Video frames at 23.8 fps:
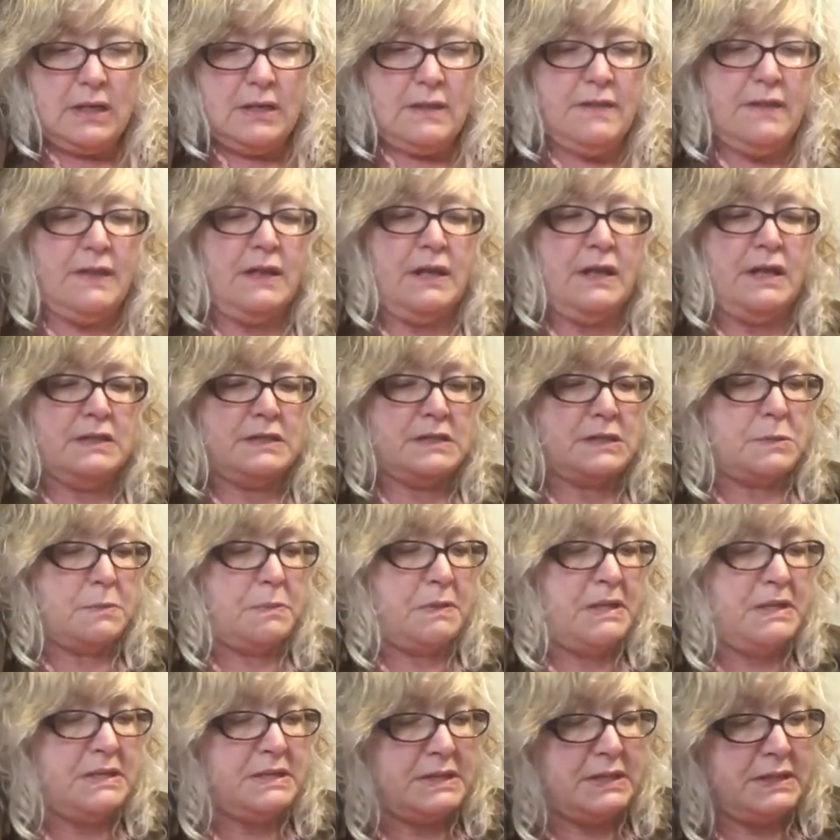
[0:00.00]
Then it's
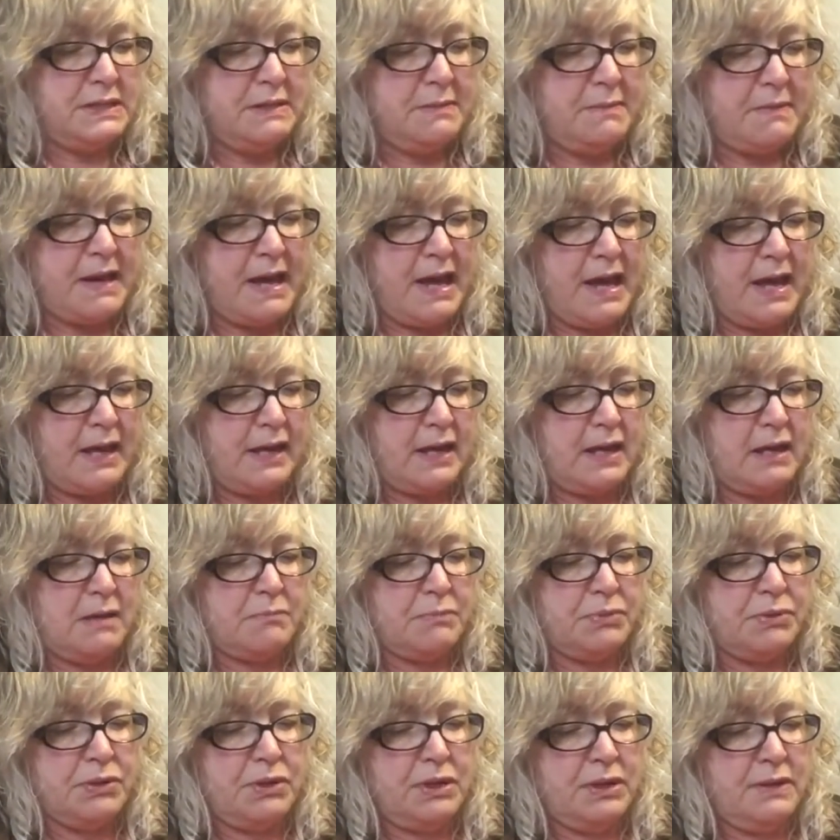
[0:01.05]
piecing the back
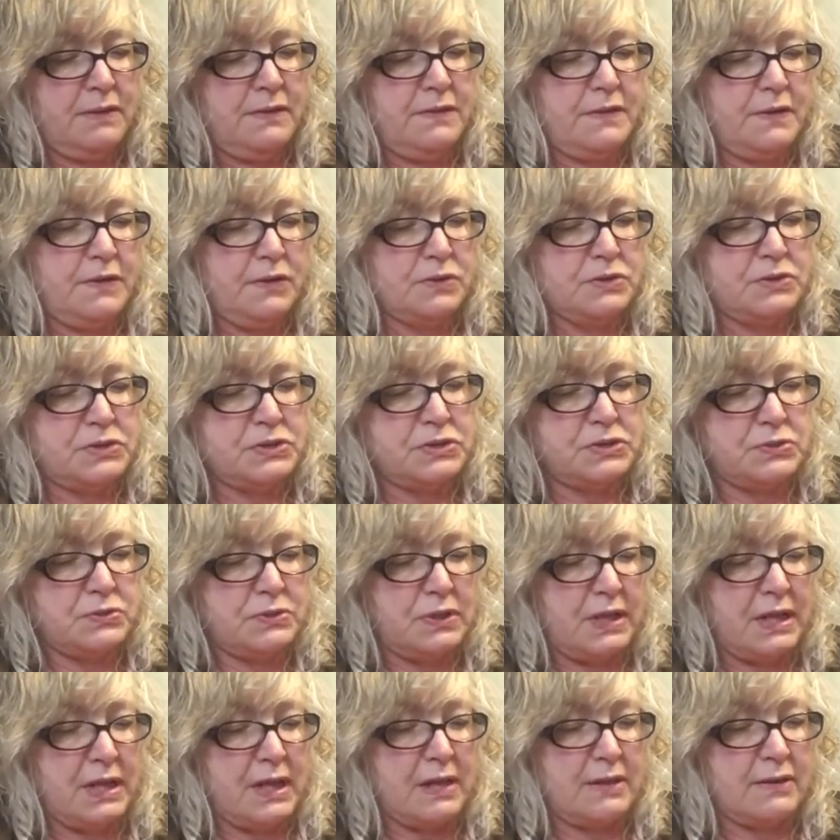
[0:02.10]
and putting those two
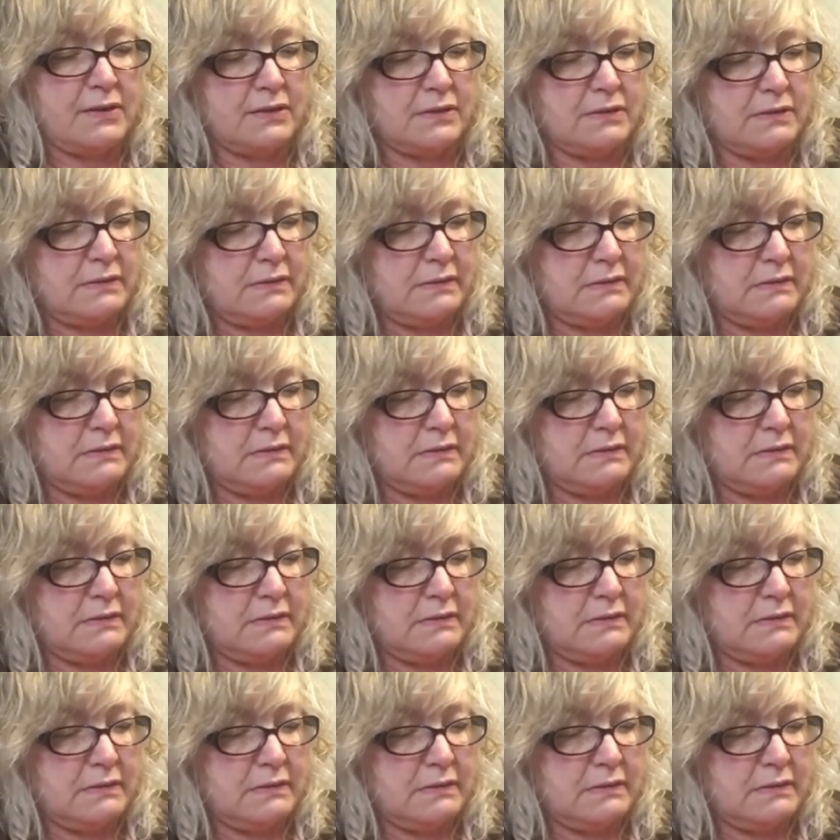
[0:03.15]
together.